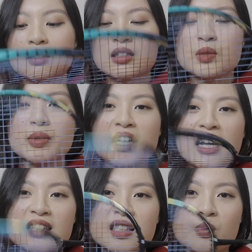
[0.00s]
It's pretty
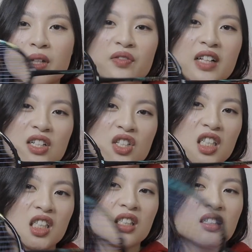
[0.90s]
nice, it's pretty
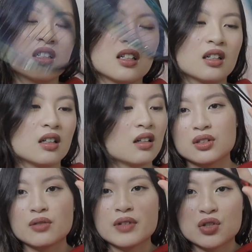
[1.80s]
flashy.
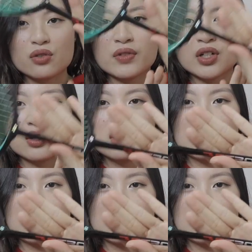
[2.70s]
The original version